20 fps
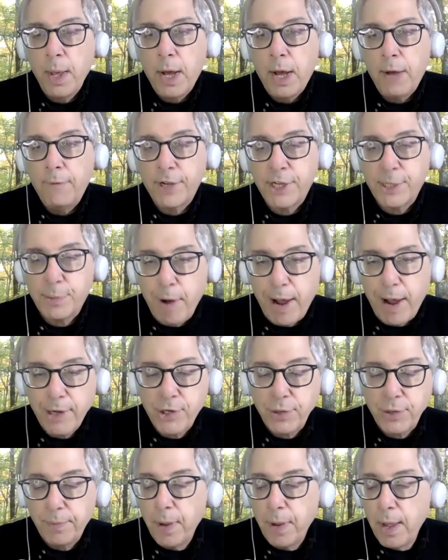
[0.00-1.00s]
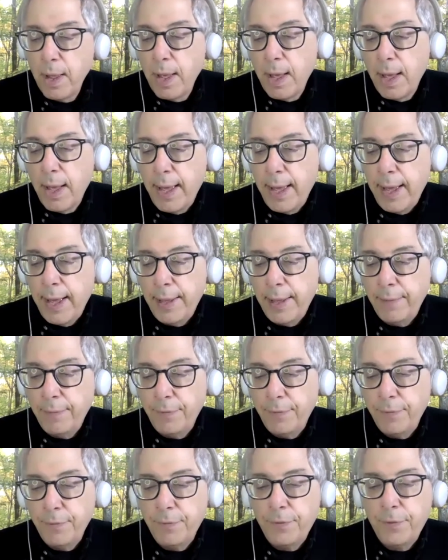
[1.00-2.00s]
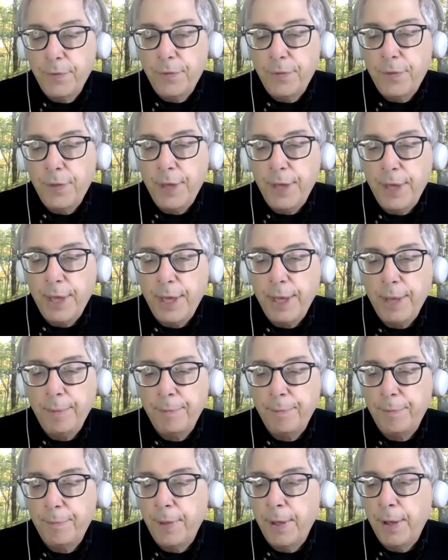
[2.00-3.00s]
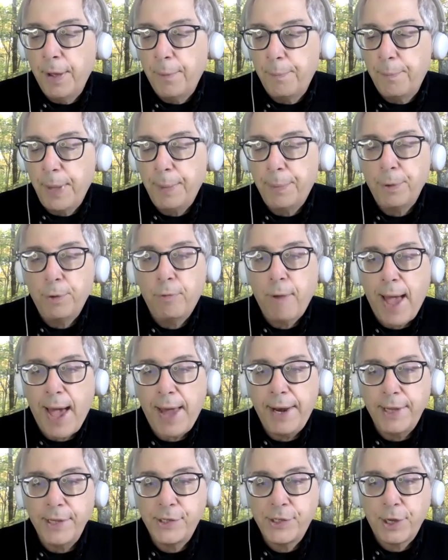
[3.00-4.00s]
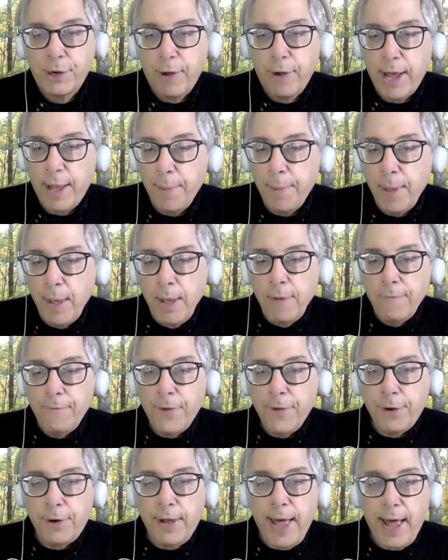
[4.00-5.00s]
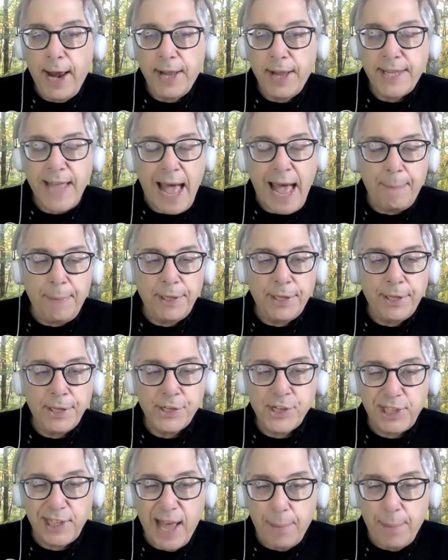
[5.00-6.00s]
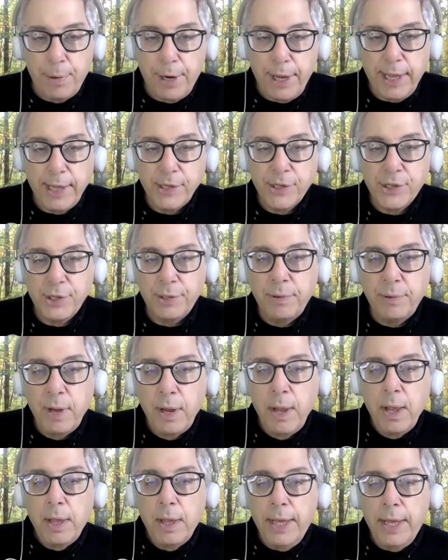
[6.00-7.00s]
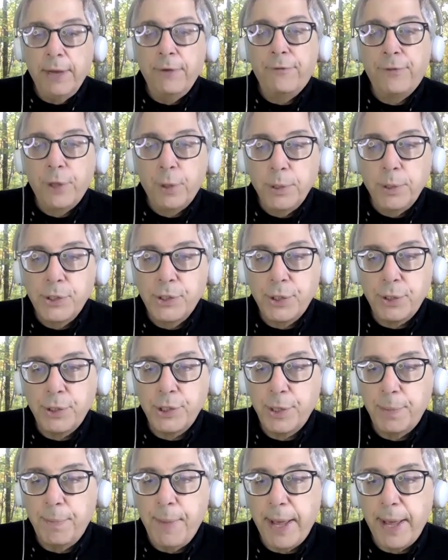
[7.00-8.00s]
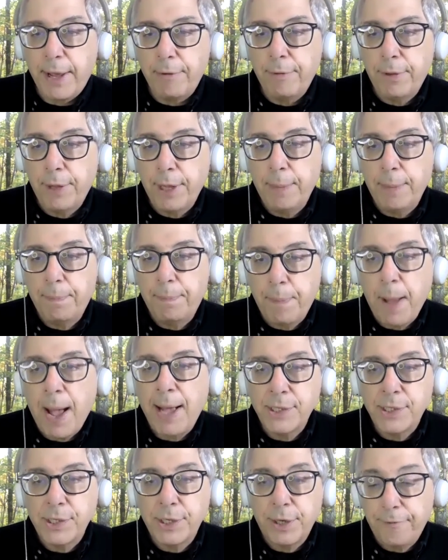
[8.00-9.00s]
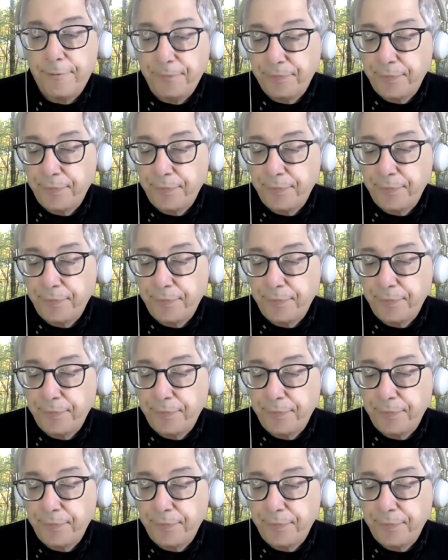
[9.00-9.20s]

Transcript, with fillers: of expression. And the you know people who ran Instagram figured out how to tap into celebrities and influencers and make it really positive.